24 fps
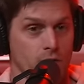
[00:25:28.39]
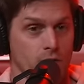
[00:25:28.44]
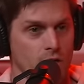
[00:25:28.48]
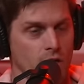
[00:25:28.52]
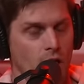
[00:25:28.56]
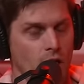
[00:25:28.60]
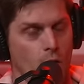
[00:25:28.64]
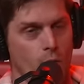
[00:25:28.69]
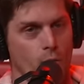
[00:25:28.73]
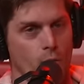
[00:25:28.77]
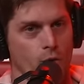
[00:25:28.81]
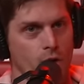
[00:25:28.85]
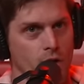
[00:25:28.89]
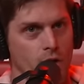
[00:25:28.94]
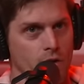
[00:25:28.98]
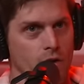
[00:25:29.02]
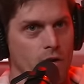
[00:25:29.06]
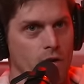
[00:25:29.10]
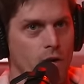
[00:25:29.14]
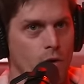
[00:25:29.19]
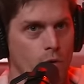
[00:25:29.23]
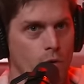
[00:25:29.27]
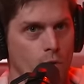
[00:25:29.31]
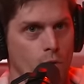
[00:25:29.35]
just like really
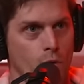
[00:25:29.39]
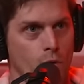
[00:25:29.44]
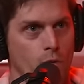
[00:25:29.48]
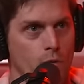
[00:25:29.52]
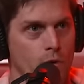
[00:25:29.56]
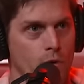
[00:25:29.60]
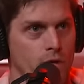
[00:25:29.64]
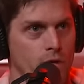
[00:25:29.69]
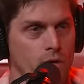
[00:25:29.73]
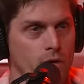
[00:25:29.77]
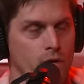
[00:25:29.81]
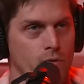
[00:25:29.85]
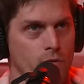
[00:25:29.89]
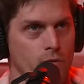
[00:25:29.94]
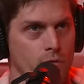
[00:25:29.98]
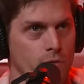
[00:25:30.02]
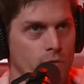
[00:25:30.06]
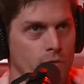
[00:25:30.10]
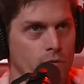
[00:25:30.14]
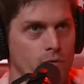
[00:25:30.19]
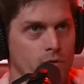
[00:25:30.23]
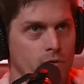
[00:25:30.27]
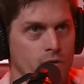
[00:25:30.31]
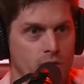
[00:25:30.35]
cool when you
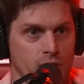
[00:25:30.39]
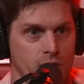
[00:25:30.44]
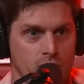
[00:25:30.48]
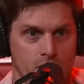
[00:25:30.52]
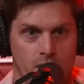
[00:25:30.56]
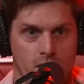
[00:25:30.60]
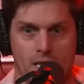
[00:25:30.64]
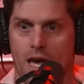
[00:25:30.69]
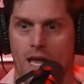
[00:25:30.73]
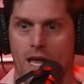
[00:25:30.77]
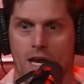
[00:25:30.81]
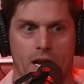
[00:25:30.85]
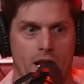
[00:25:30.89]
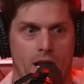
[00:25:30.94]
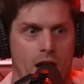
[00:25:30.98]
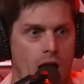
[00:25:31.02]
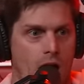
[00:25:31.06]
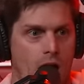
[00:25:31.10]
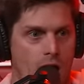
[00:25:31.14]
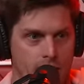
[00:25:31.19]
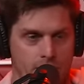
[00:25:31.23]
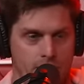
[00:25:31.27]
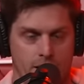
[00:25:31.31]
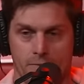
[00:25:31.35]
to see that at a
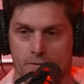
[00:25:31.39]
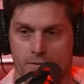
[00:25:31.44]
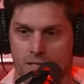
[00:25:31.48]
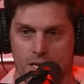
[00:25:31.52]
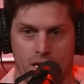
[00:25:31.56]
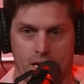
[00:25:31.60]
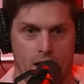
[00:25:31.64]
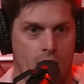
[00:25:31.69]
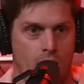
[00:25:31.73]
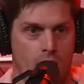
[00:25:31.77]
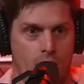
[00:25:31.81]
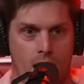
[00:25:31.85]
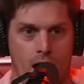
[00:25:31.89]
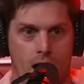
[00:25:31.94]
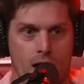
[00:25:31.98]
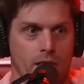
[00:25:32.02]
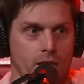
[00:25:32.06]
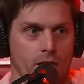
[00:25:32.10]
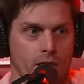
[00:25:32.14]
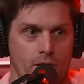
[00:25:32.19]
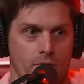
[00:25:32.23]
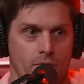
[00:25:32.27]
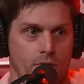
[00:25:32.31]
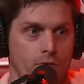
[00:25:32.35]
high. That was like high
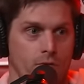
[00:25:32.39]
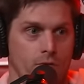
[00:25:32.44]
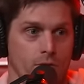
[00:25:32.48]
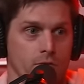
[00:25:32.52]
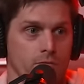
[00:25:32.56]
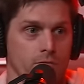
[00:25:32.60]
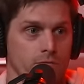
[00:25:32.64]
level